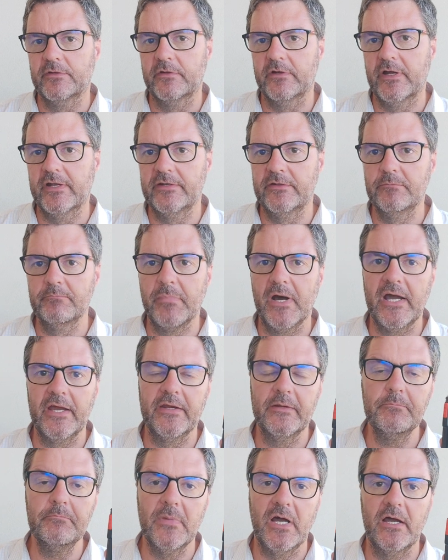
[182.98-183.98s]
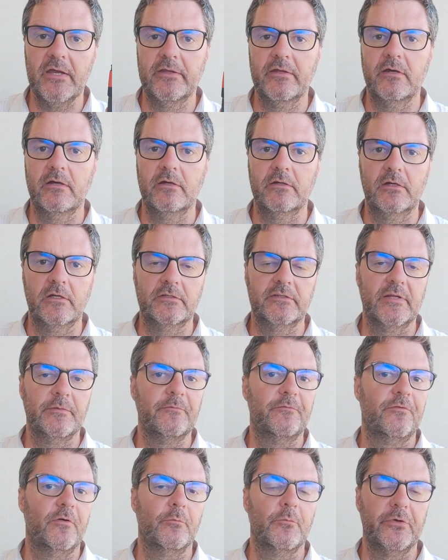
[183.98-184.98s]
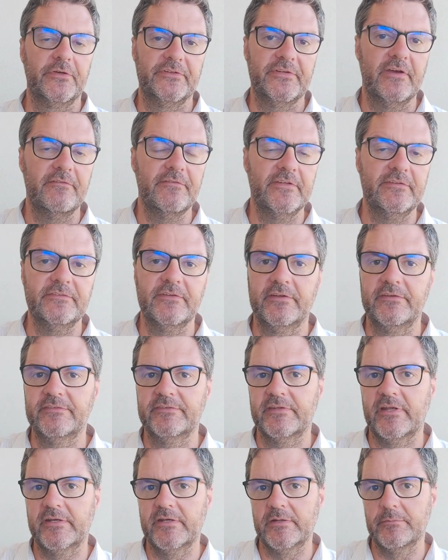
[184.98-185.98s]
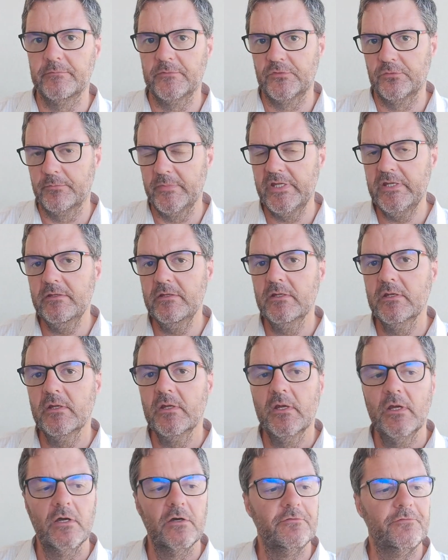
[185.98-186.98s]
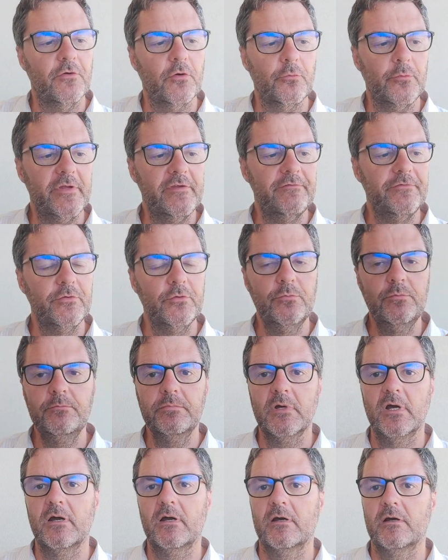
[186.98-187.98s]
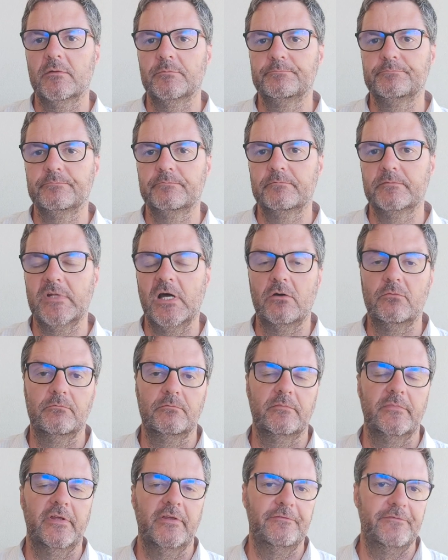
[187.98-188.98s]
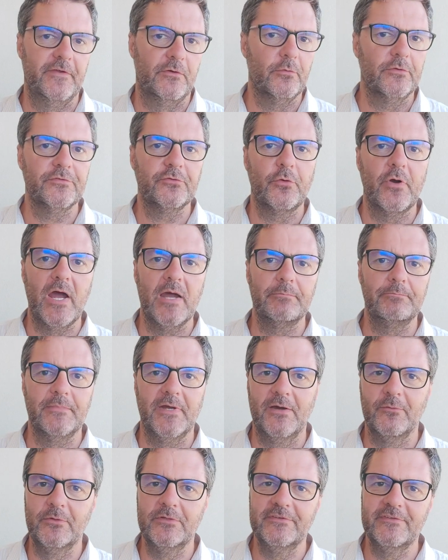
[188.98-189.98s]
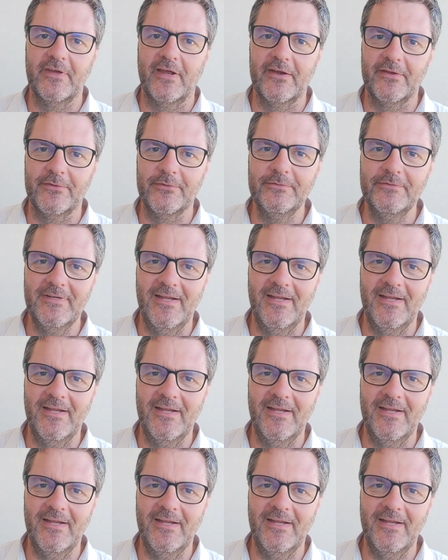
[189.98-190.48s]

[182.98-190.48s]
uh, I didn't buy them. I uh, got them from Retevis. They sent them to me for review. Uh, now if it was crap, I would tell you.